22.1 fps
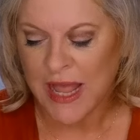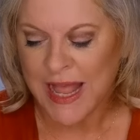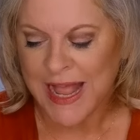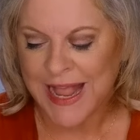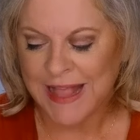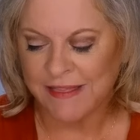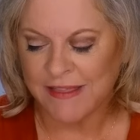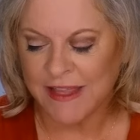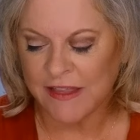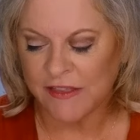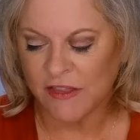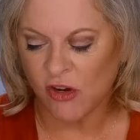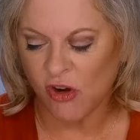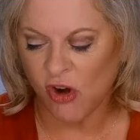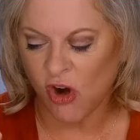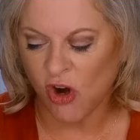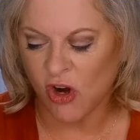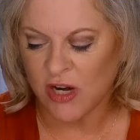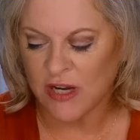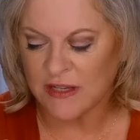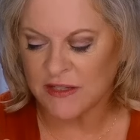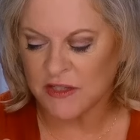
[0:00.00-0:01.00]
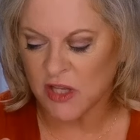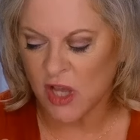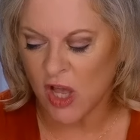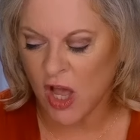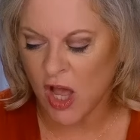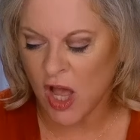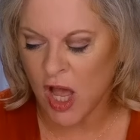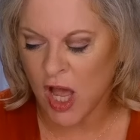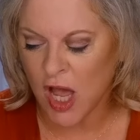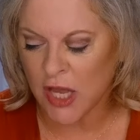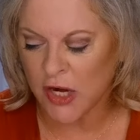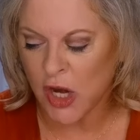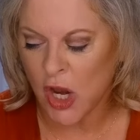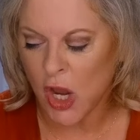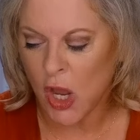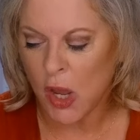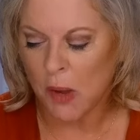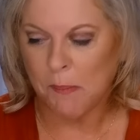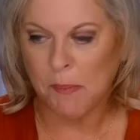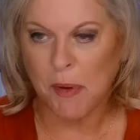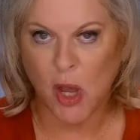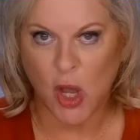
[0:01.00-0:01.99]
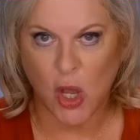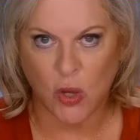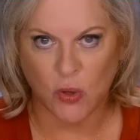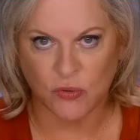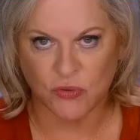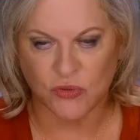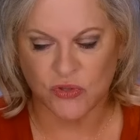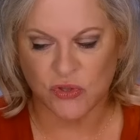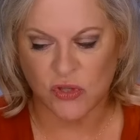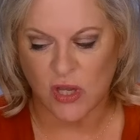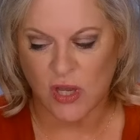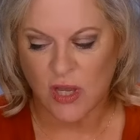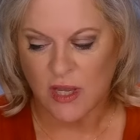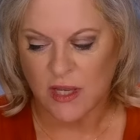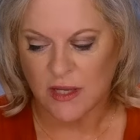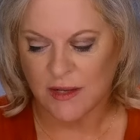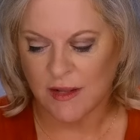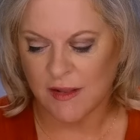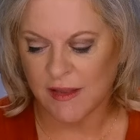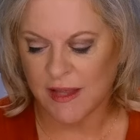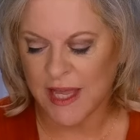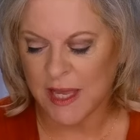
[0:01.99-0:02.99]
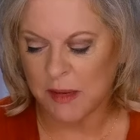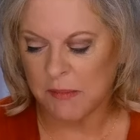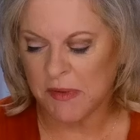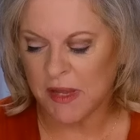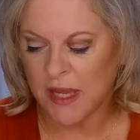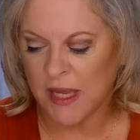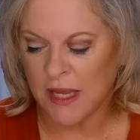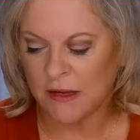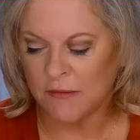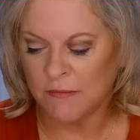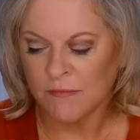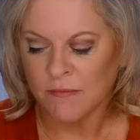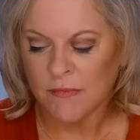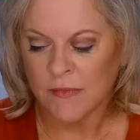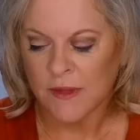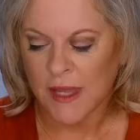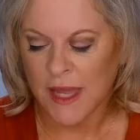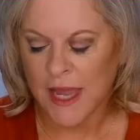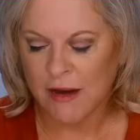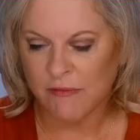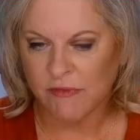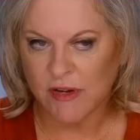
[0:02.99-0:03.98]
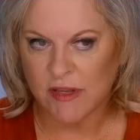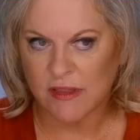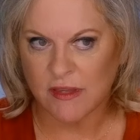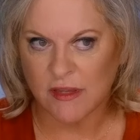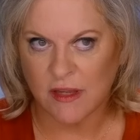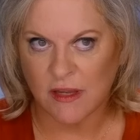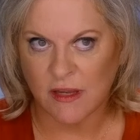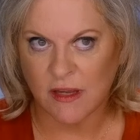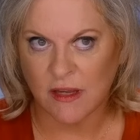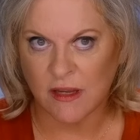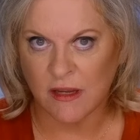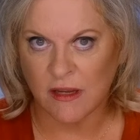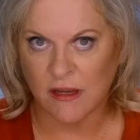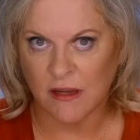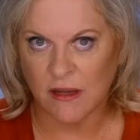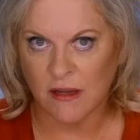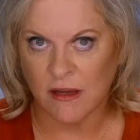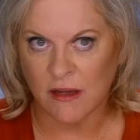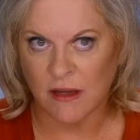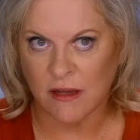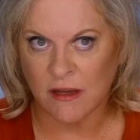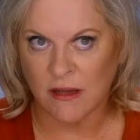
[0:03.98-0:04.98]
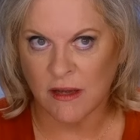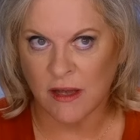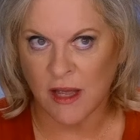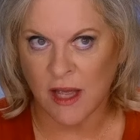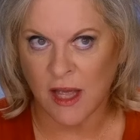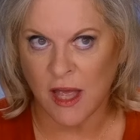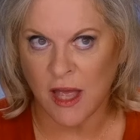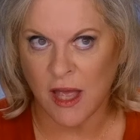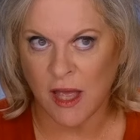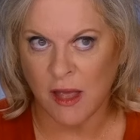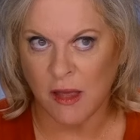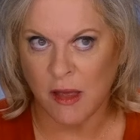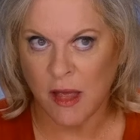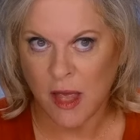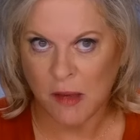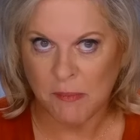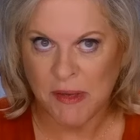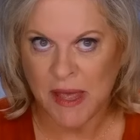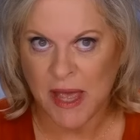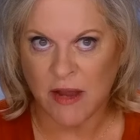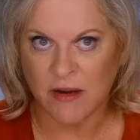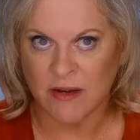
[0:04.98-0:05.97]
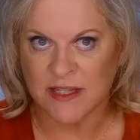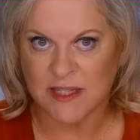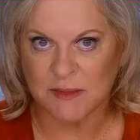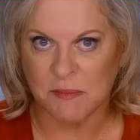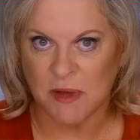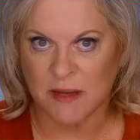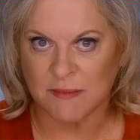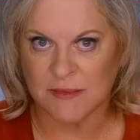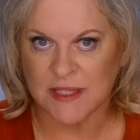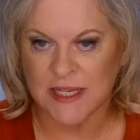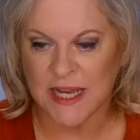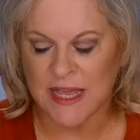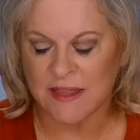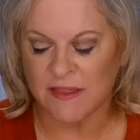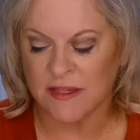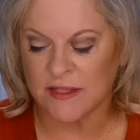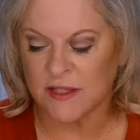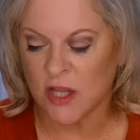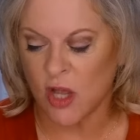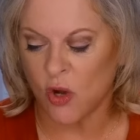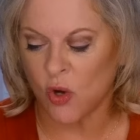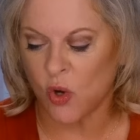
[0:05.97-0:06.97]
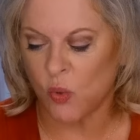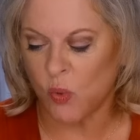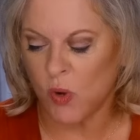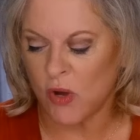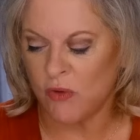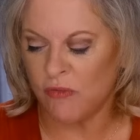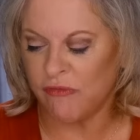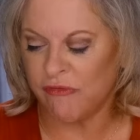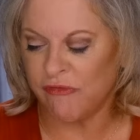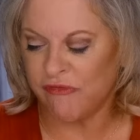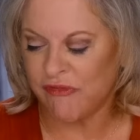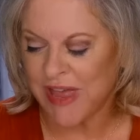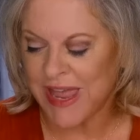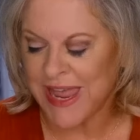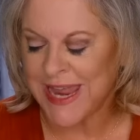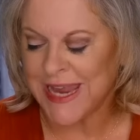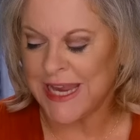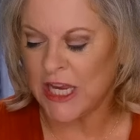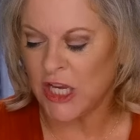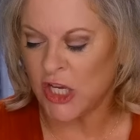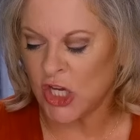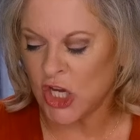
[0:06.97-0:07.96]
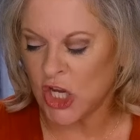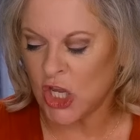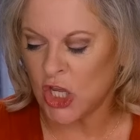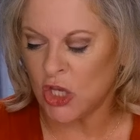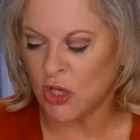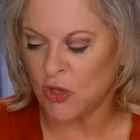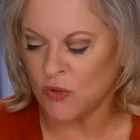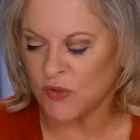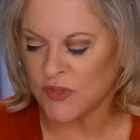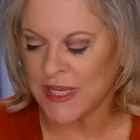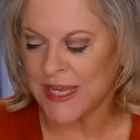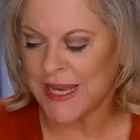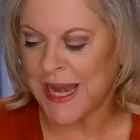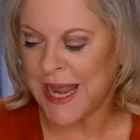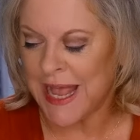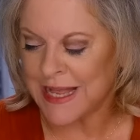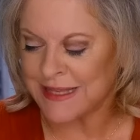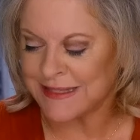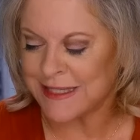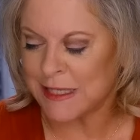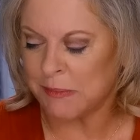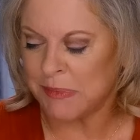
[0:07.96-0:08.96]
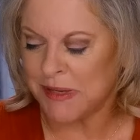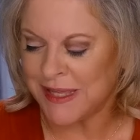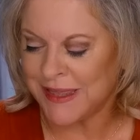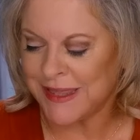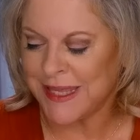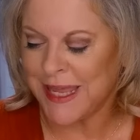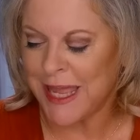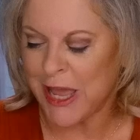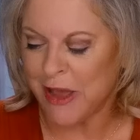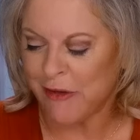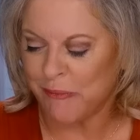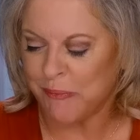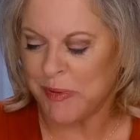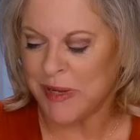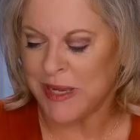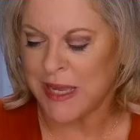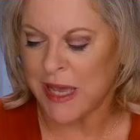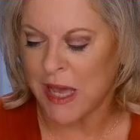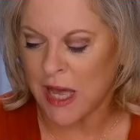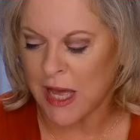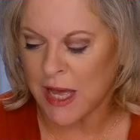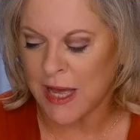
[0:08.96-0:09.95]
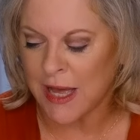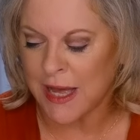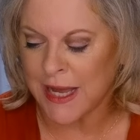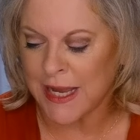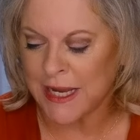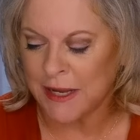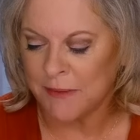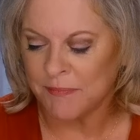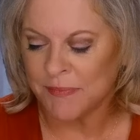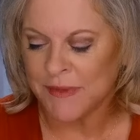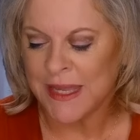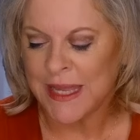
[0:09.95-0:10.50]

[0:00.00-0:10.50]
And then there are his odd posts claiming everything about his mom's death is all, quote, fake news. It has to be the FBI.